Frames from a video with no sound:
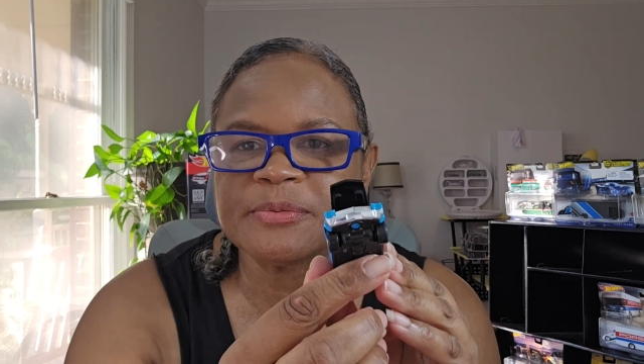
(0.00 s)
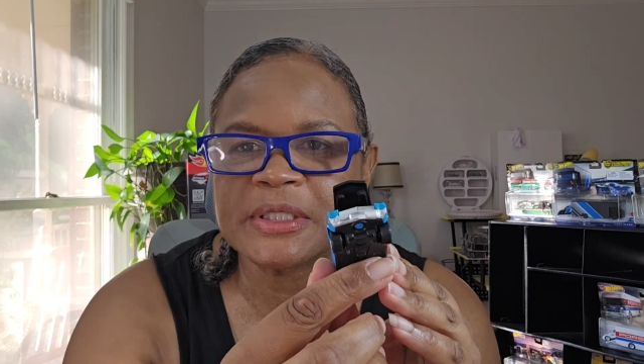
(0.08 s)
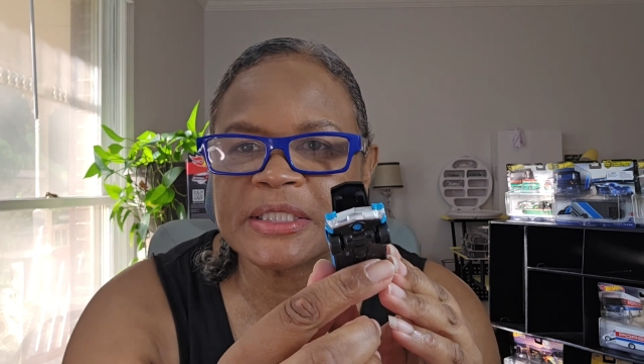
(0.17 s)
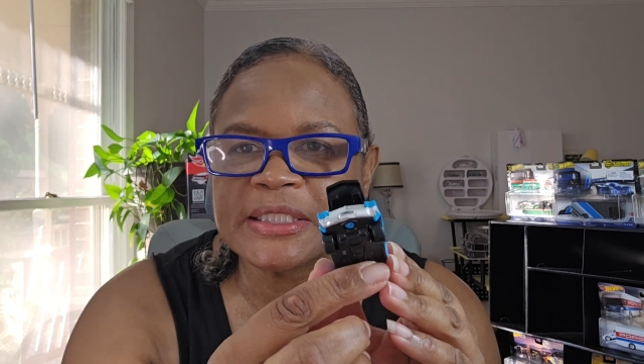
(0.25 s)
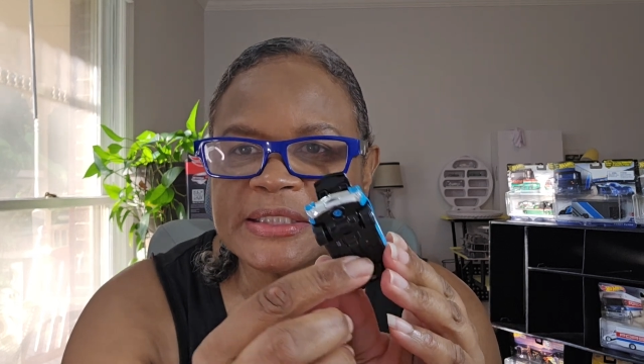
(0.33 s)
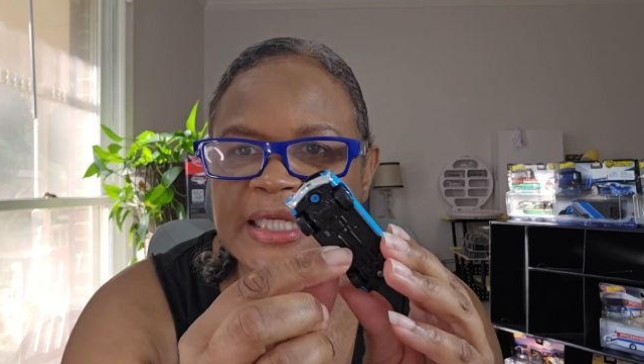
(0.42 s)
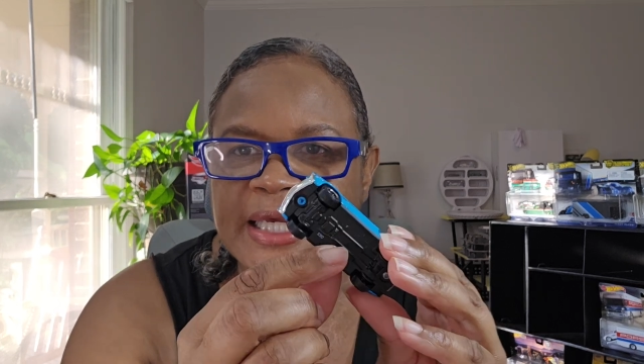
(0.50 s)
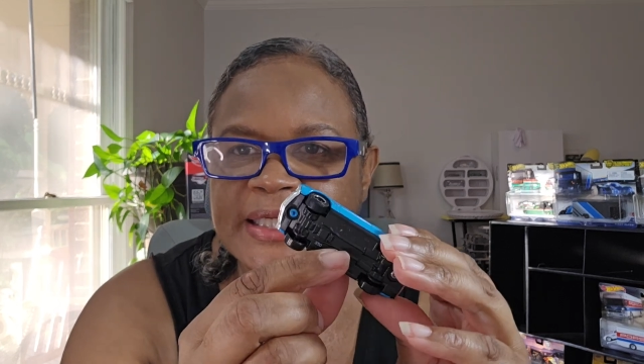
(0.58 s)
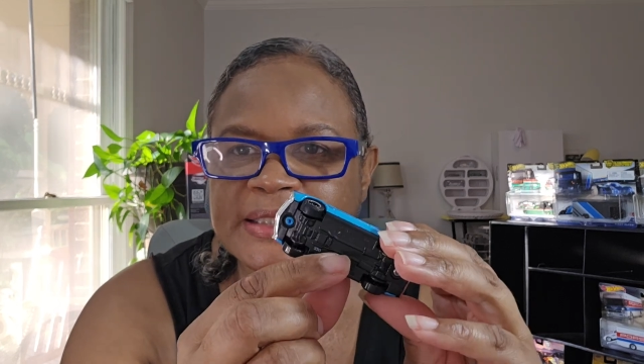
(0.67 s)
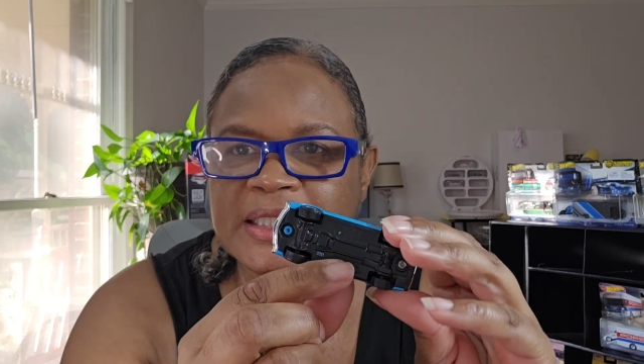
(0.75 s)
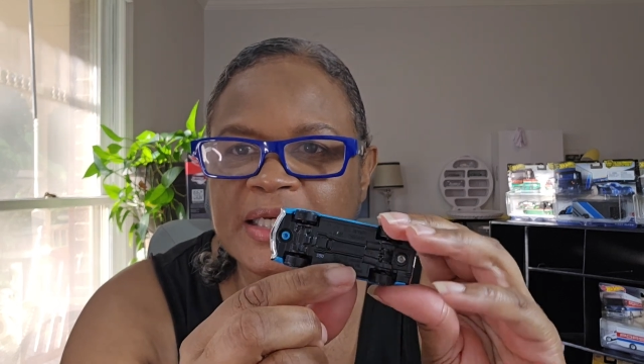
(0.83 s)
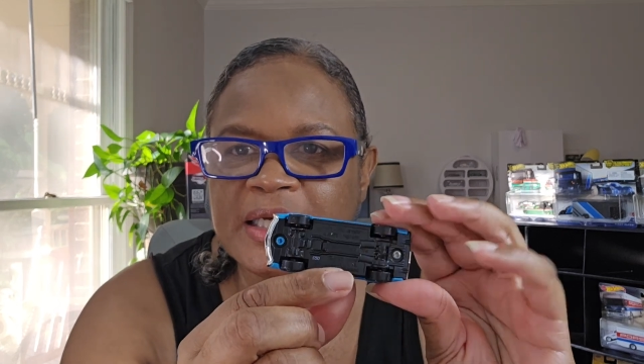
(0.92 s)
But in this
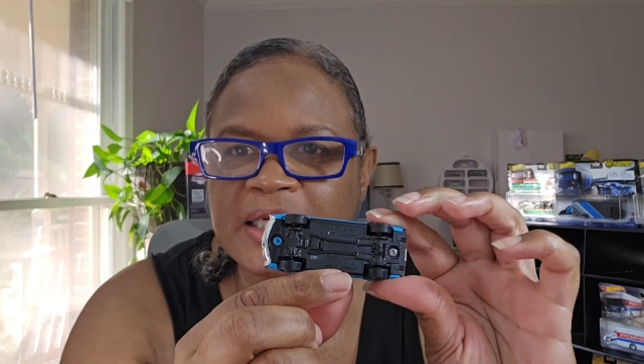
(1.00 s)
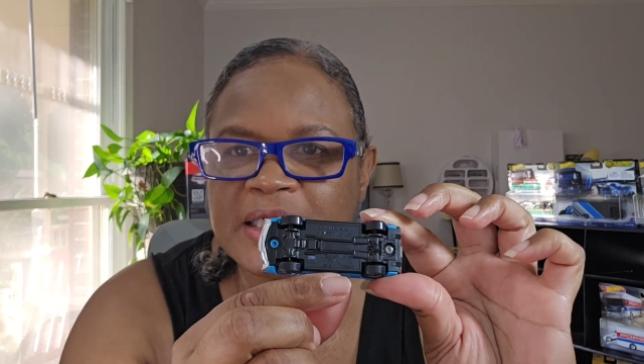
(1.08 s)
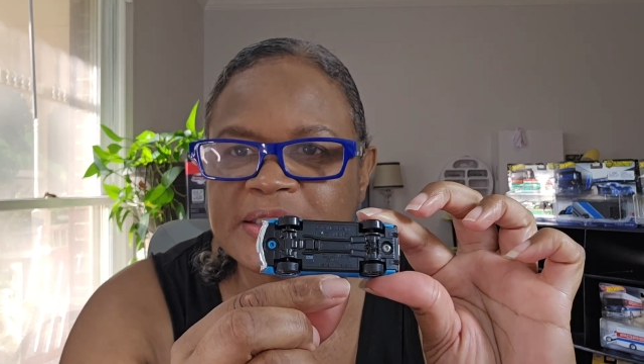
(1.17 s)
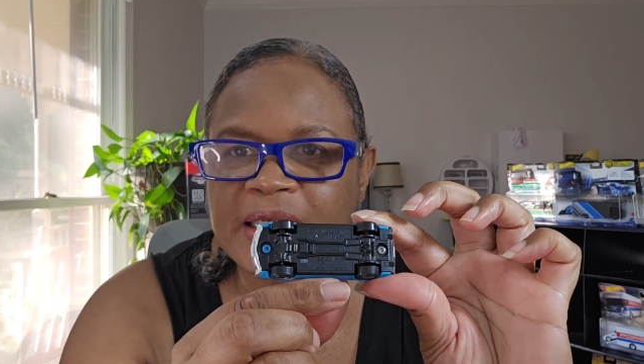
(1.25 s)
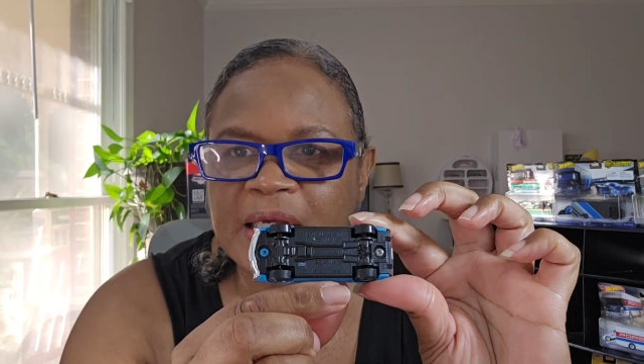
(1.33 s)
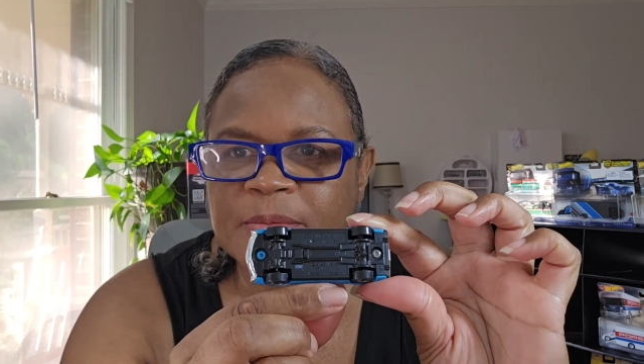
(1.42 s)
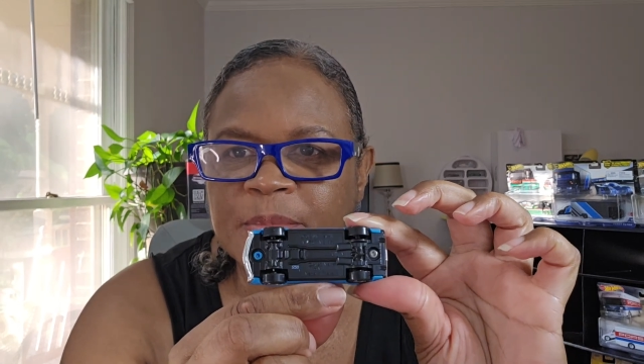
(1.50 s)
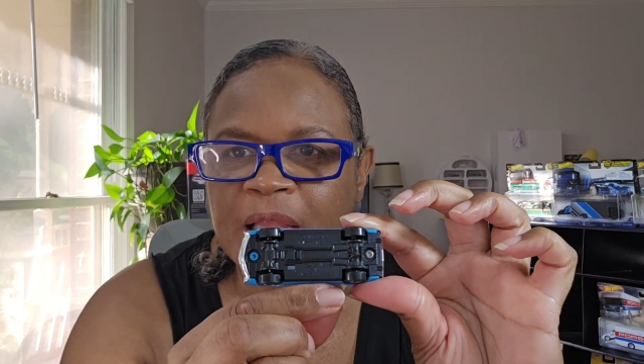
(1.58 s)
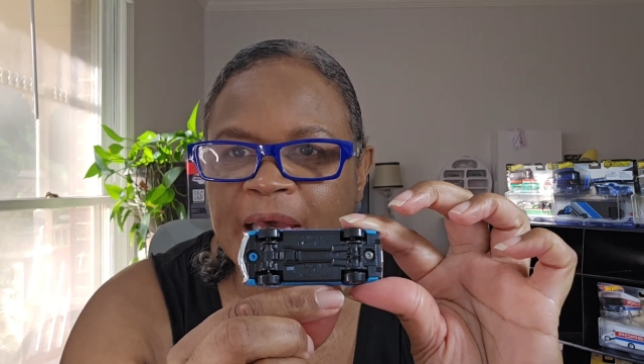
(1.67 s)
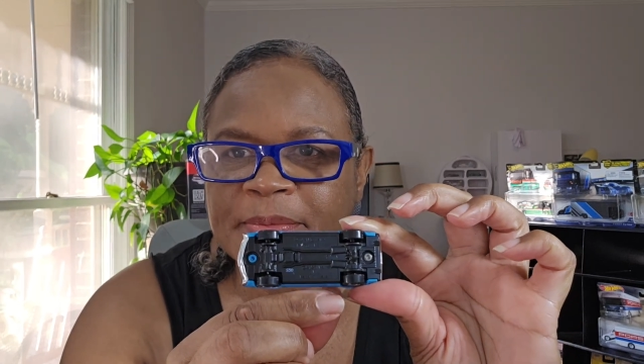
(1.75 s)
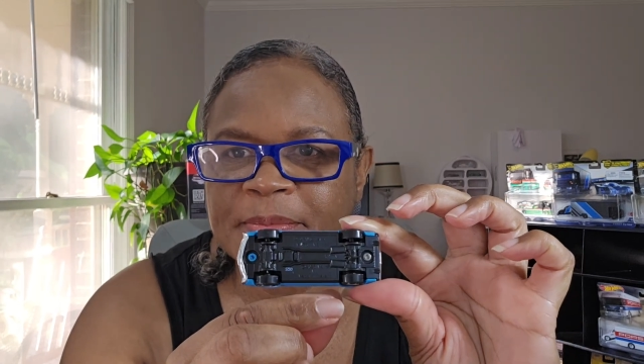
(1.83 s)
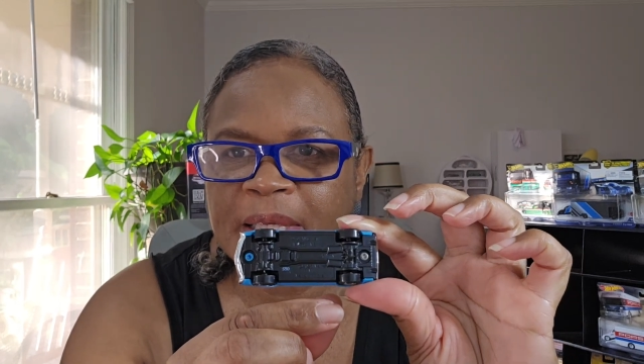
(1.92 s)
case, it's got a
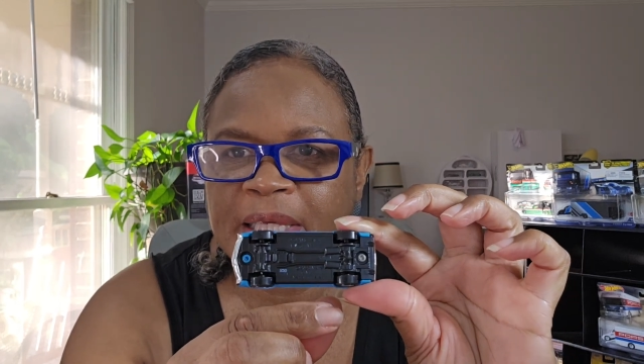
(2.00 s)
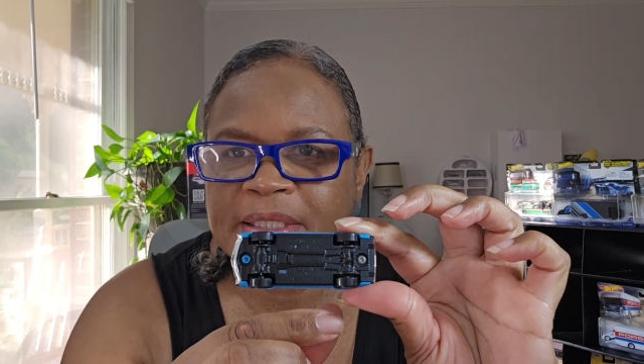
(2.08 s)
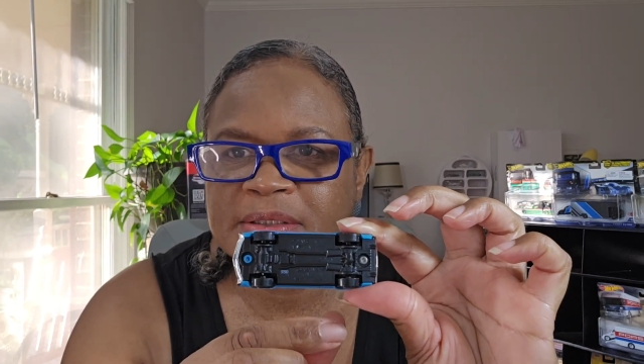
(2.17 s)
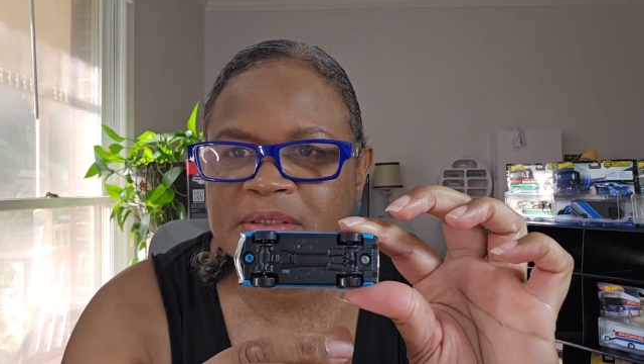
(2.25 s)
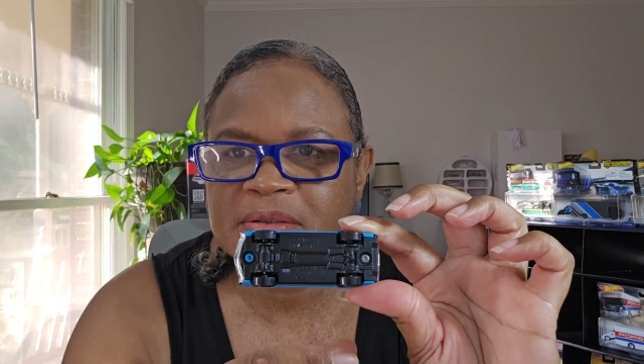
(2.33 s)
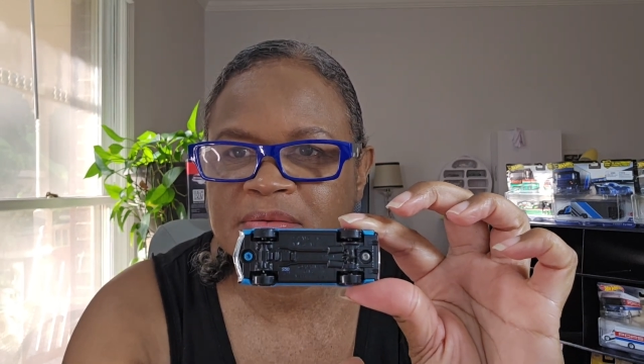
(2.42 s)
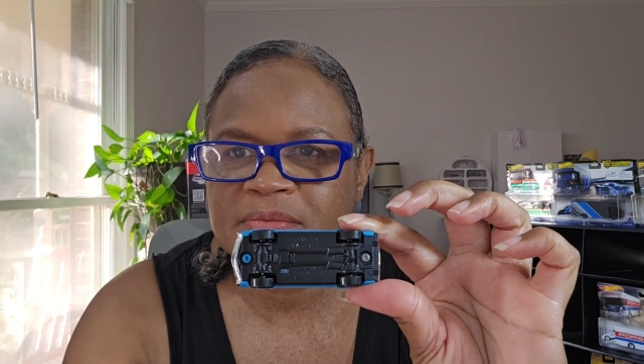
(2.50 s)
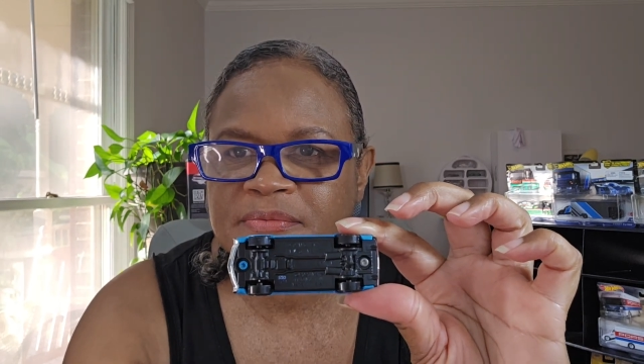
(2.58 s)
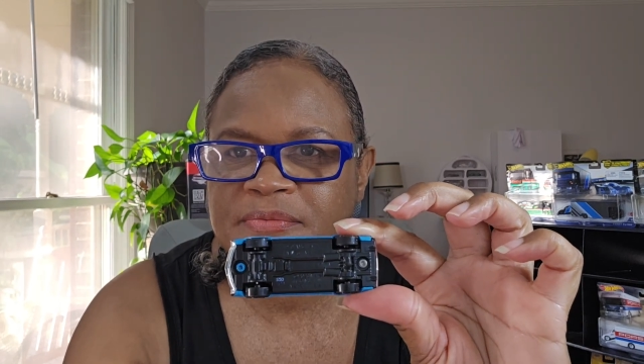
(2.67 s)
black base.